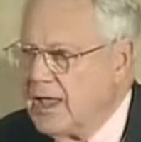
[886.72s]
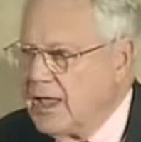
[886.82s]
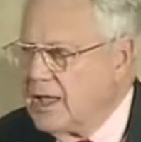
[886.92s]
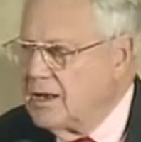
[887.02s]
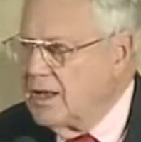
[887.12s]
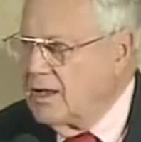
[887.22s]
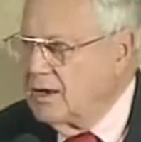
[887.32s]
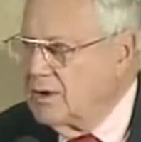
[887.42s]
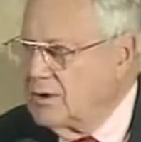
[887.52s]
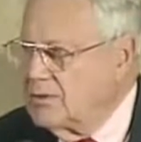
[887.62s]
and I
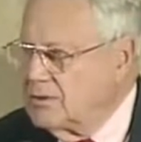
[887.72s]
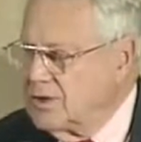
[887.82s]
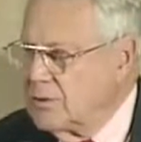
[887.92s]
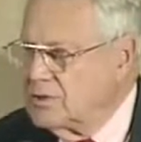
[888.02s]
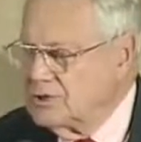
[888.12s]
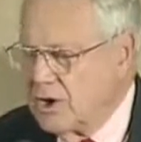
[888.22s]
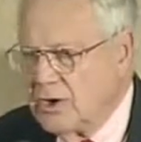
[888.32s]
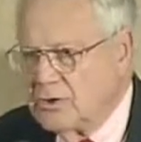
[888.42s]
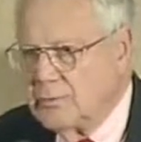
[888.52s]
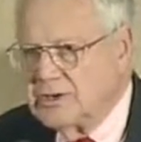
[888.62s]
learned that there was an
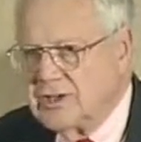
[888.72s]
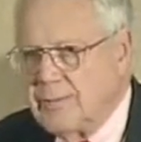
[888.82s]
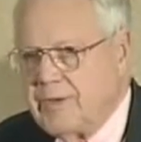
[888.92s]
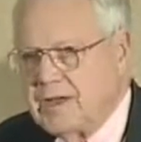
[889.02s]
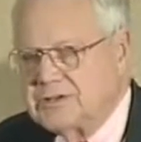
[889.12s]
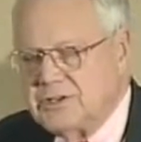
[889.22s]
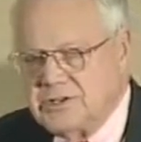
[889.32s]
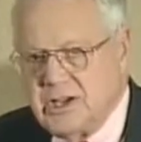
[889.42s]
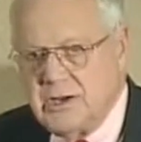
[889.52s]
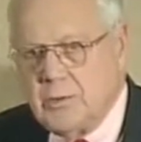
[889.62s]
article by Time Magazine,
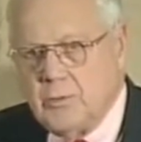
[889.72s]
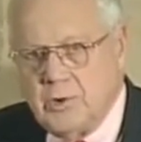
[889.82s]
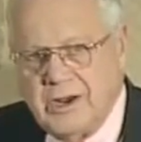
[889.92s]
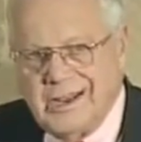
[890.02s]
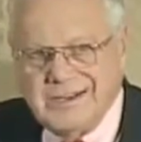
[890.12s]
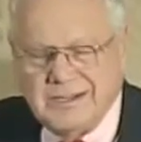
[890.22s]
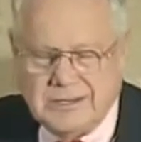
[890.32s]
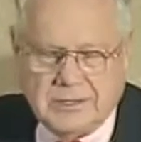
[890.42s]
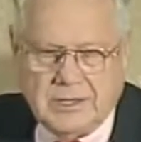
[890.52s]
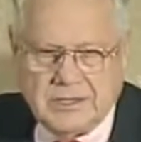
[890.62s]
January 1,
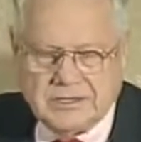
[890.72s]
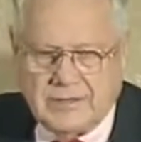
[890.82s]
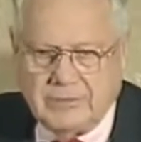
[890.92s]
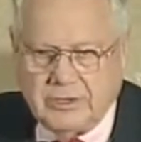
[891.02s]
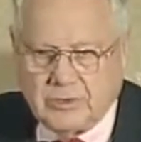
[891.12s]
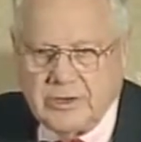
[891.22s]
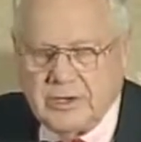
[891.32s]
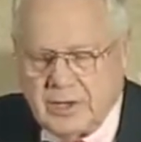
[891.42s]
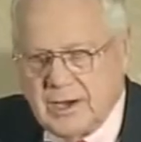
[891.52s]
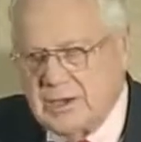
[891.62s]
1973,
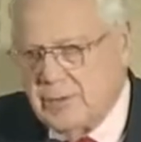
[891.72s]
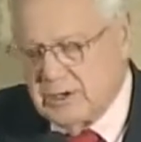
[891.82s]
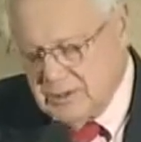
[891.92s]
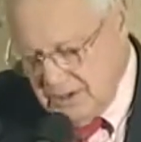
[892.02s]
that documented